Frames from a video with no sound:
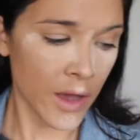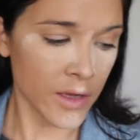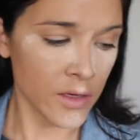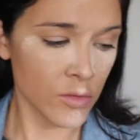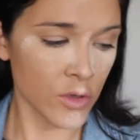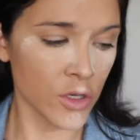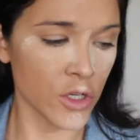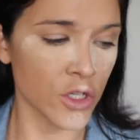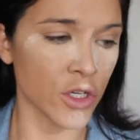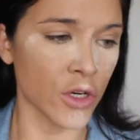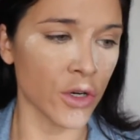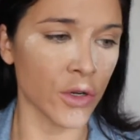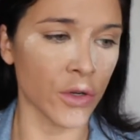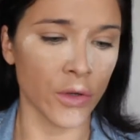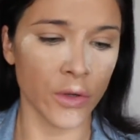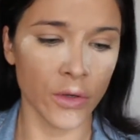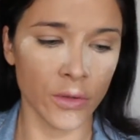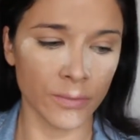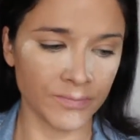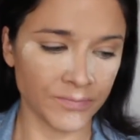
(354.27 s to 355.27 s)
I did want to show
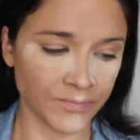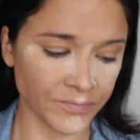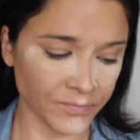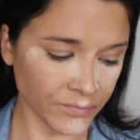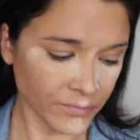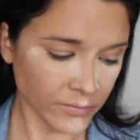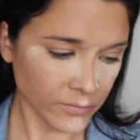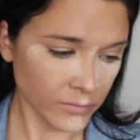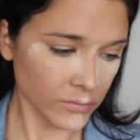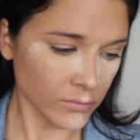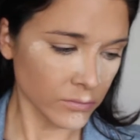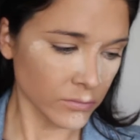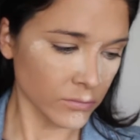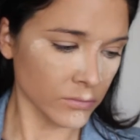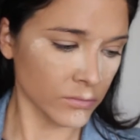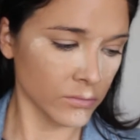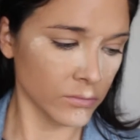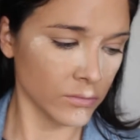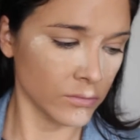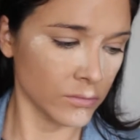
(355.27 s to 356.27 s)
you
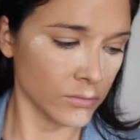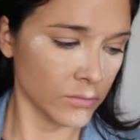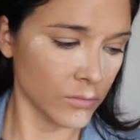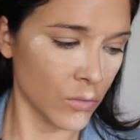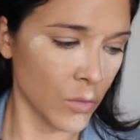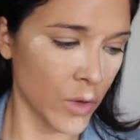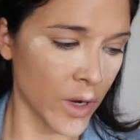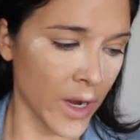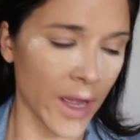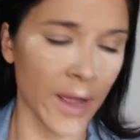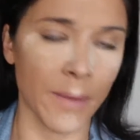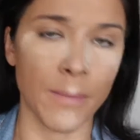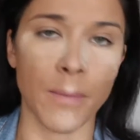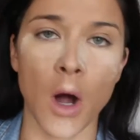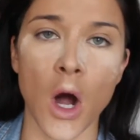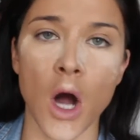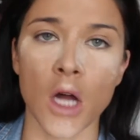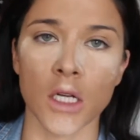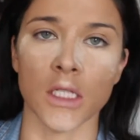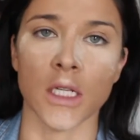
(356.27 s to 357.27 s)
what I
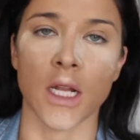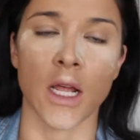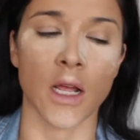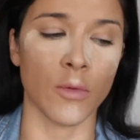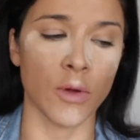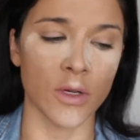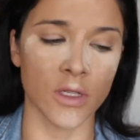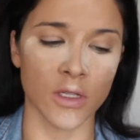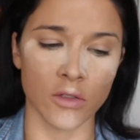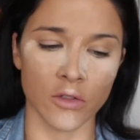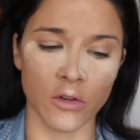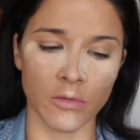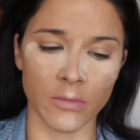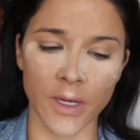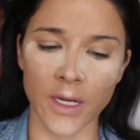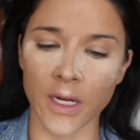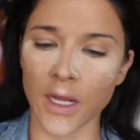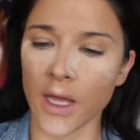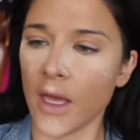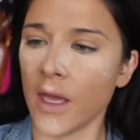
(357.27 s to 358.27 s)
bought today. I went to the swap
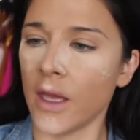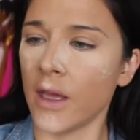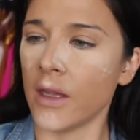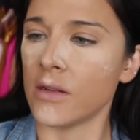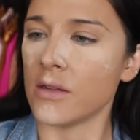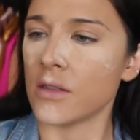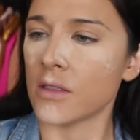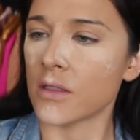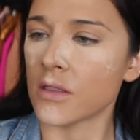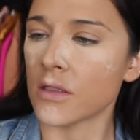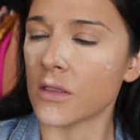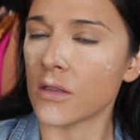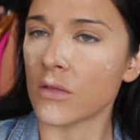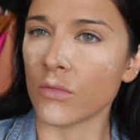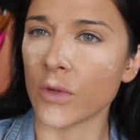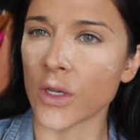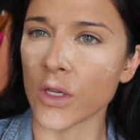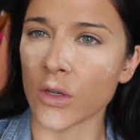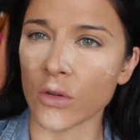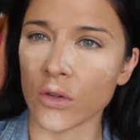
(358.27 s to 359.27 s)
meet and
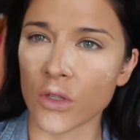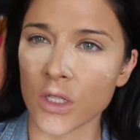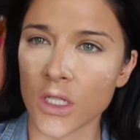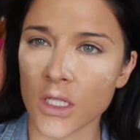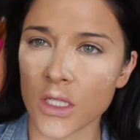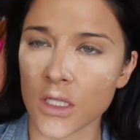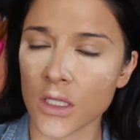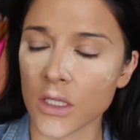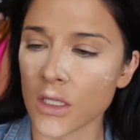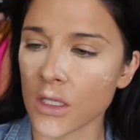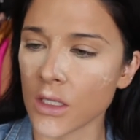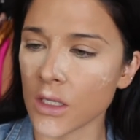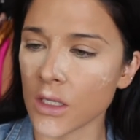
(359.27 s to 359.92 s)
we got